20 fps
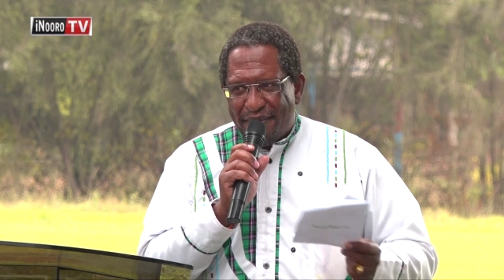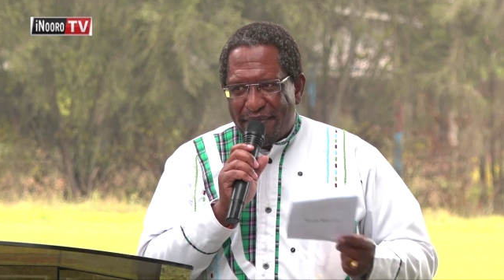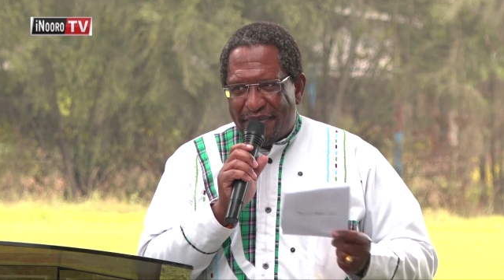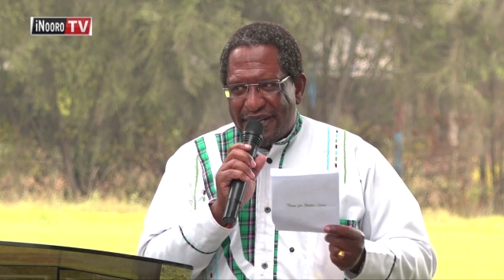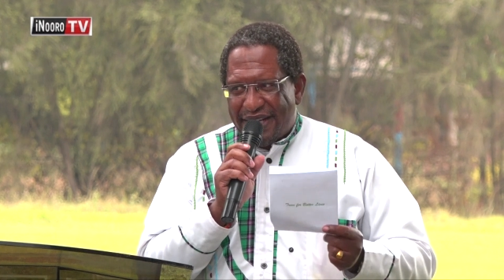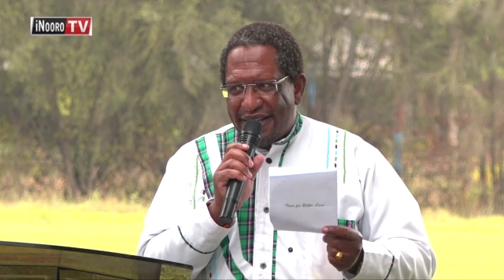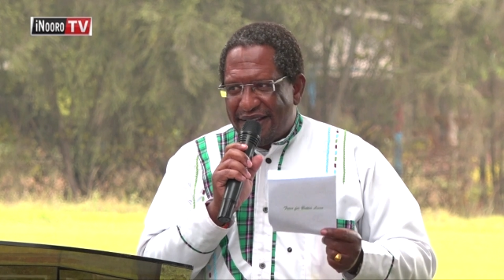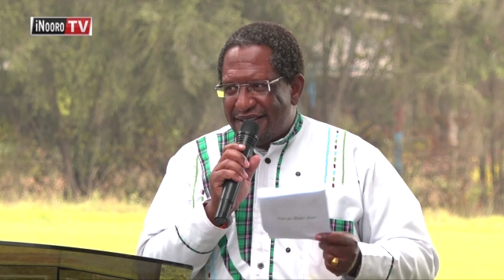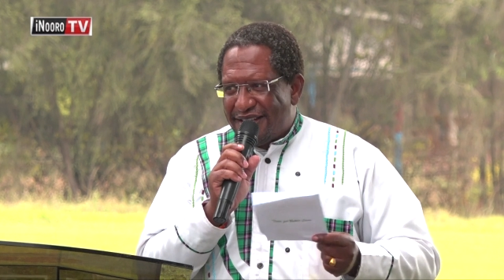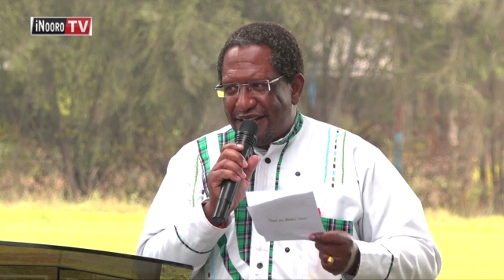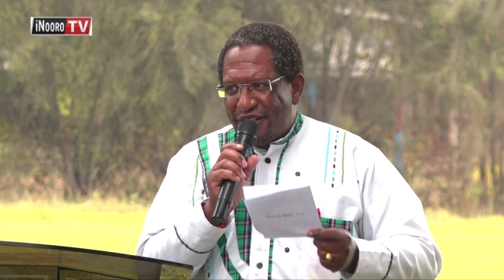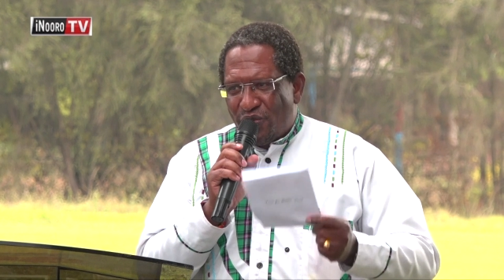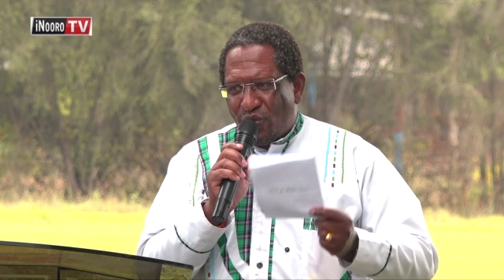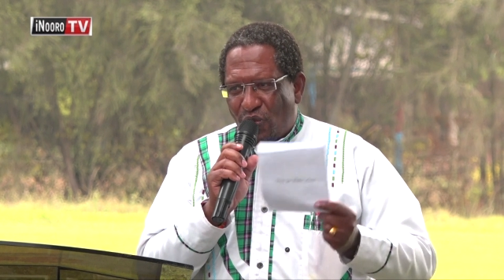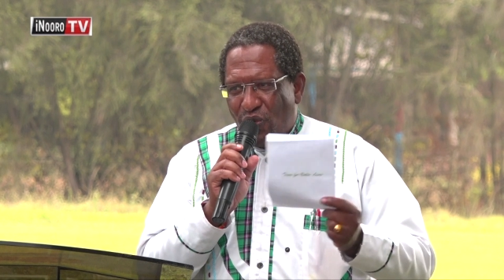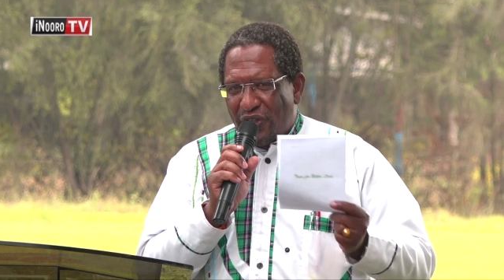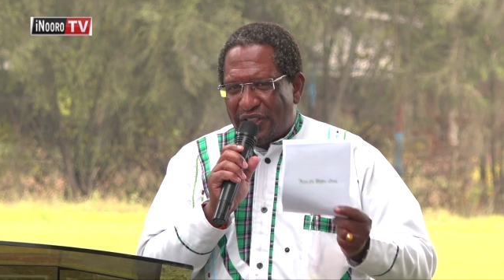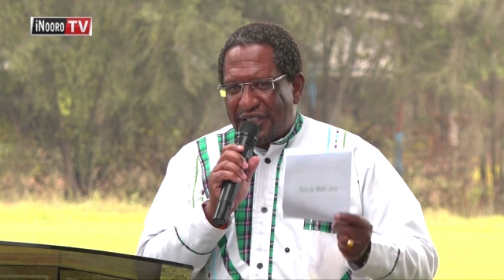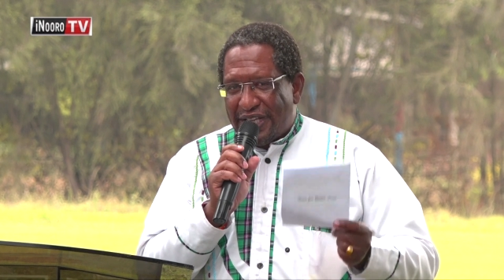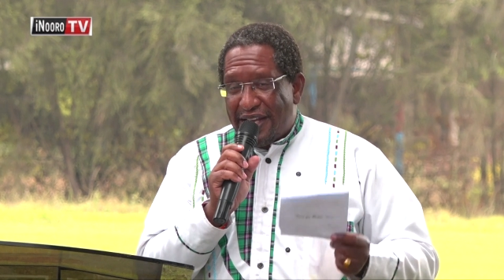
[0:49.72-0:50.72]
breadth and
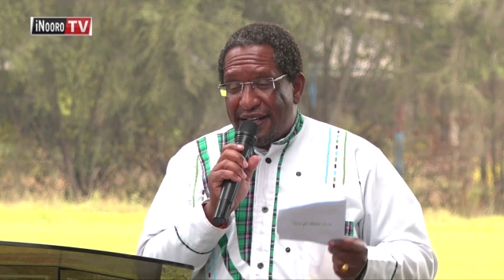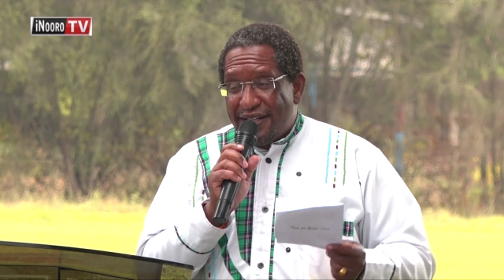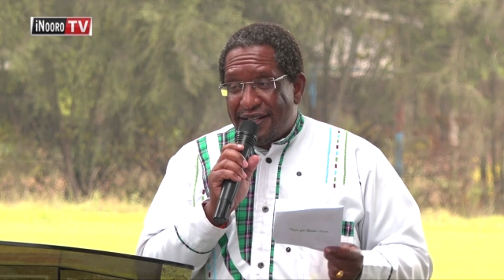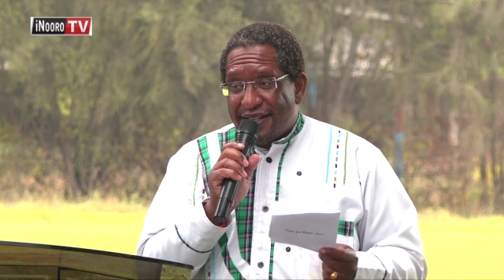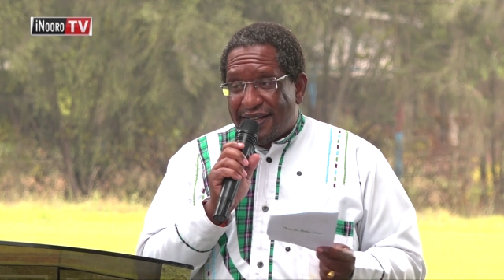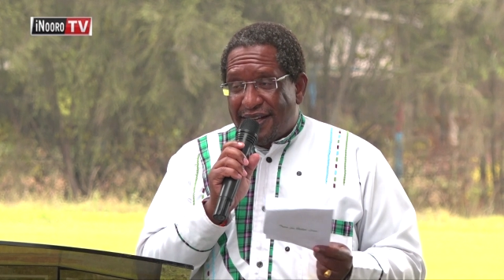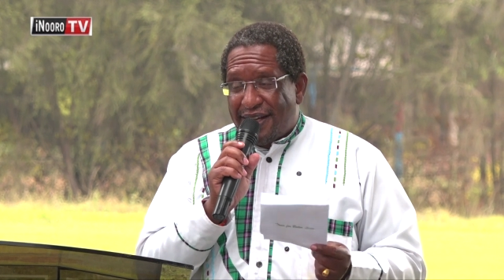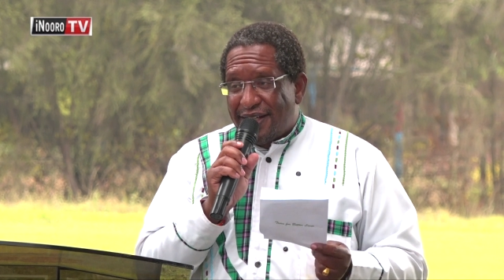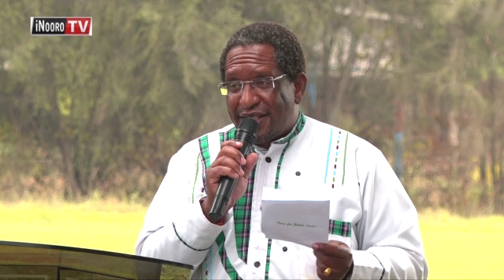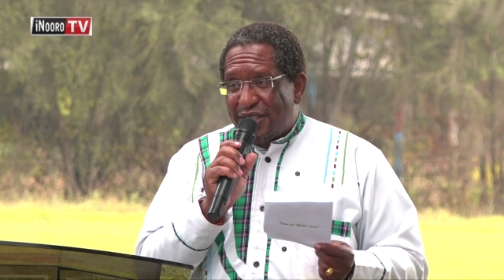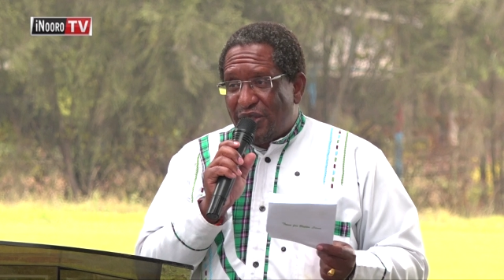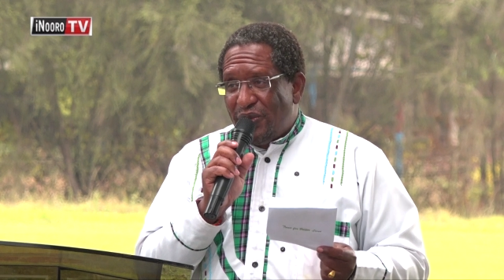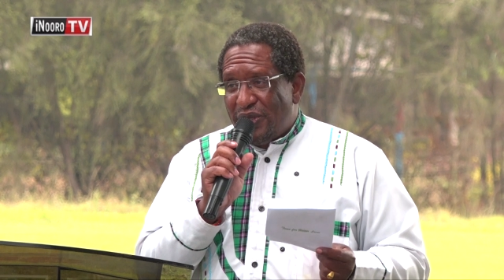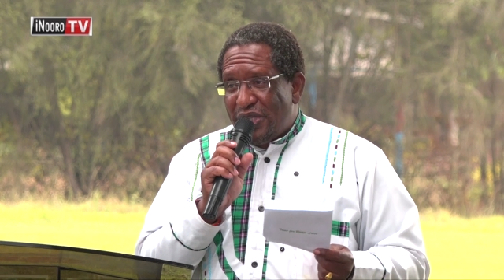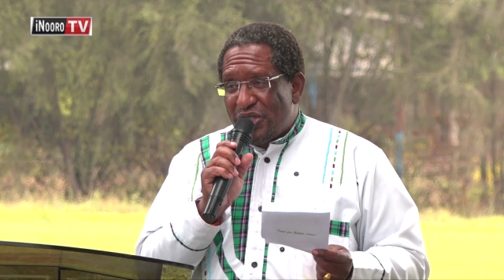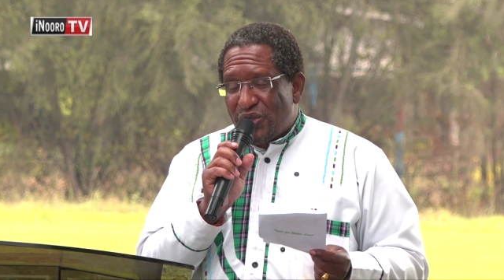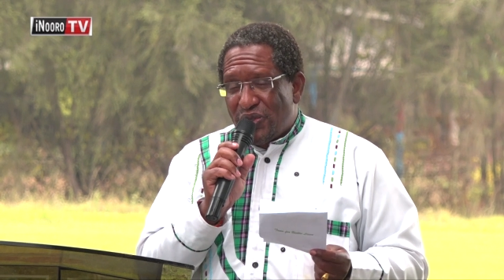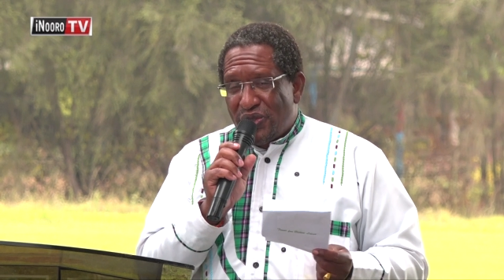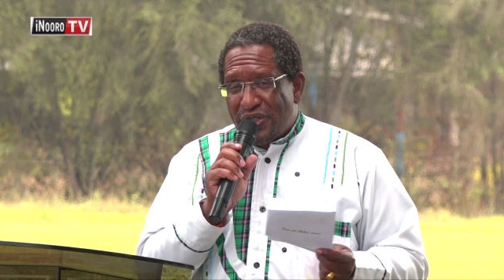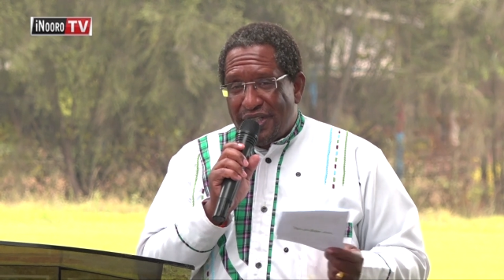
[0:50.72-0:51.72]
what, and the
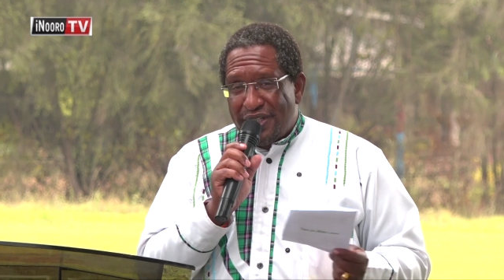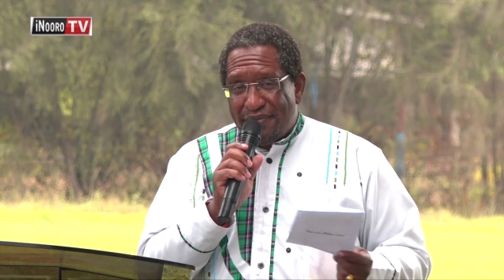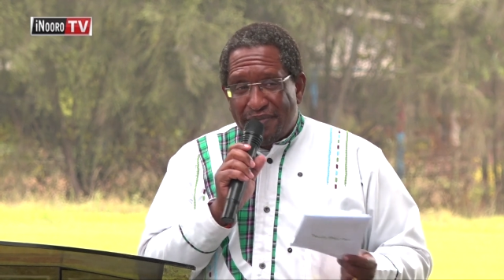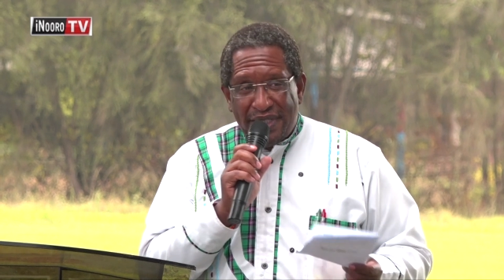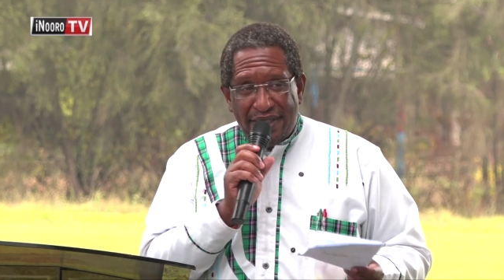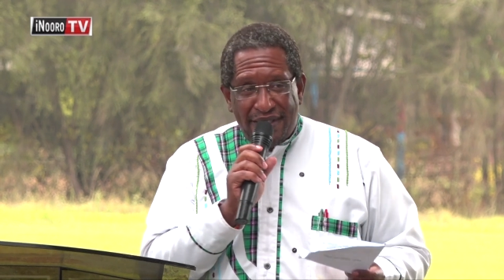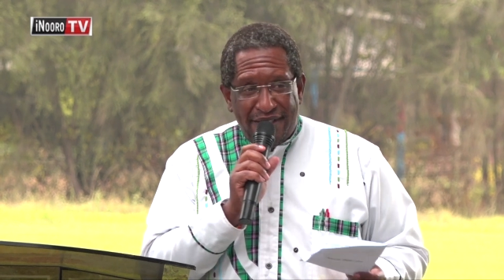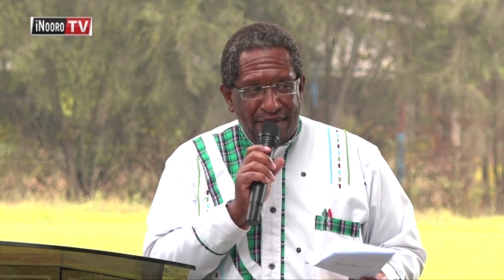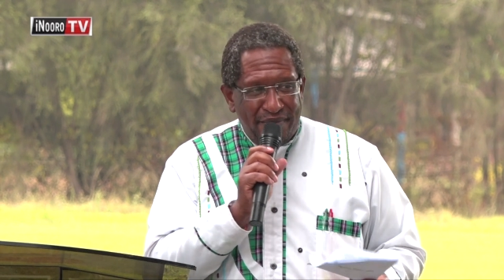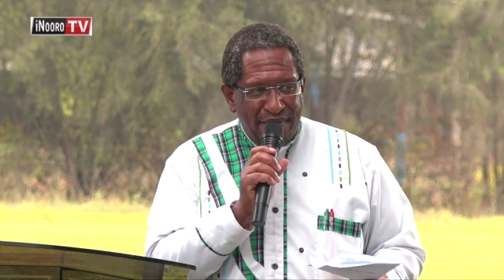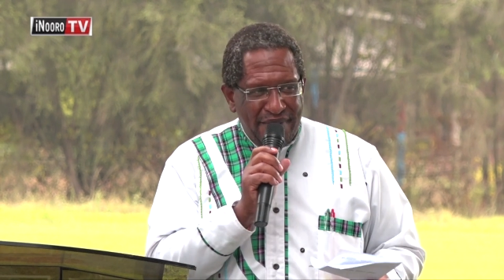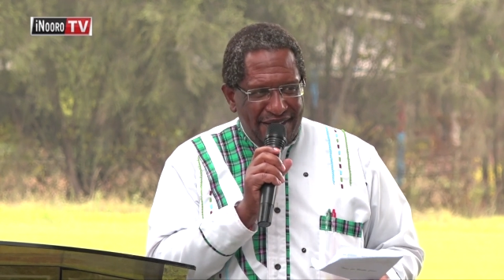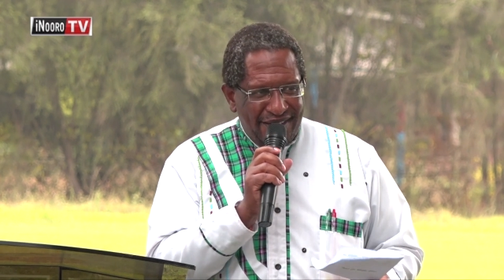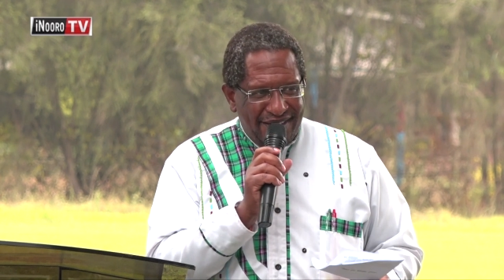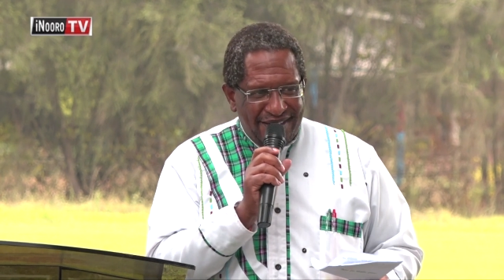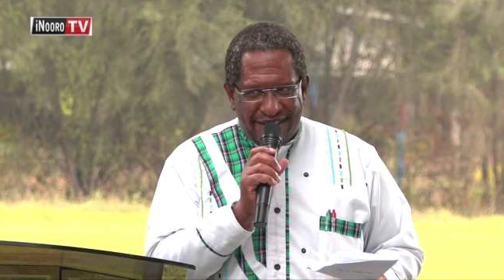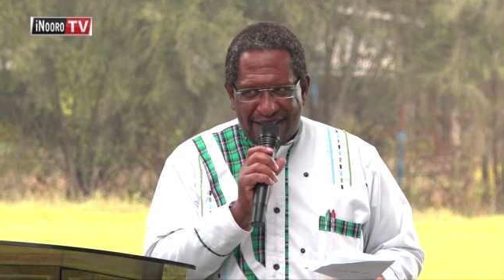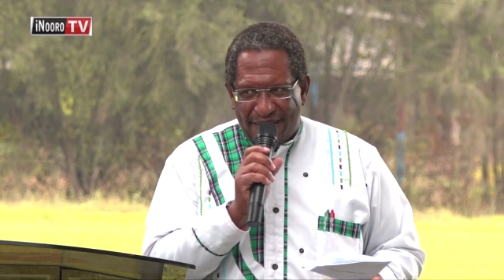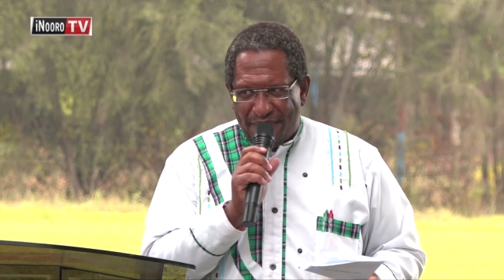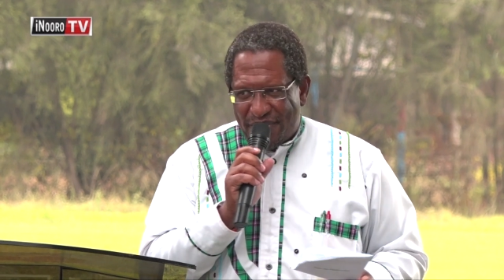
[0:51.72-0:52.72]
calculation in
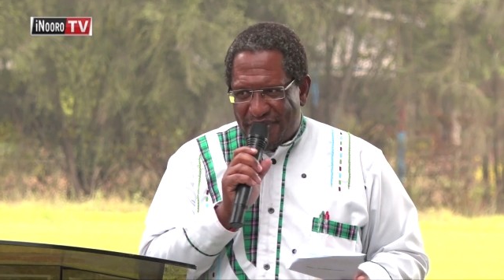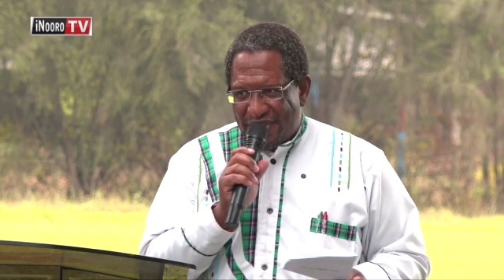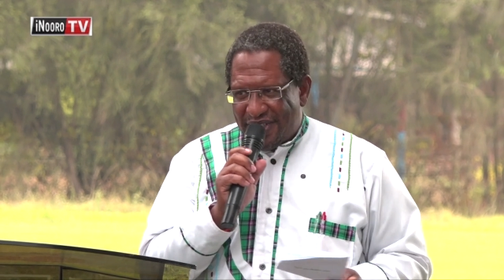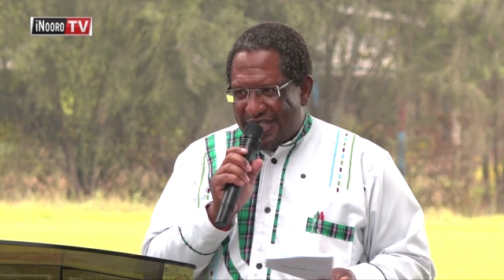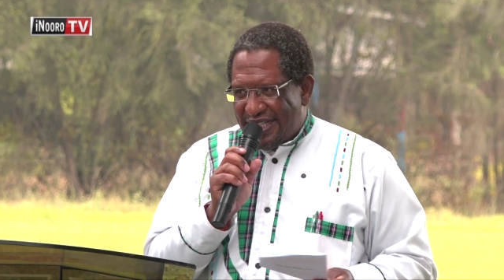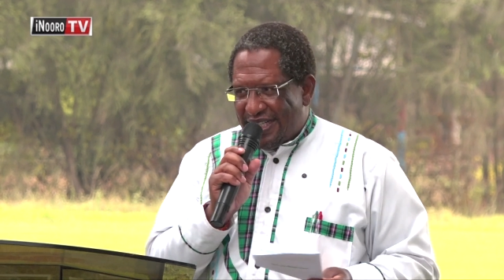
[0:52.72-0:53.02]
minutes captured.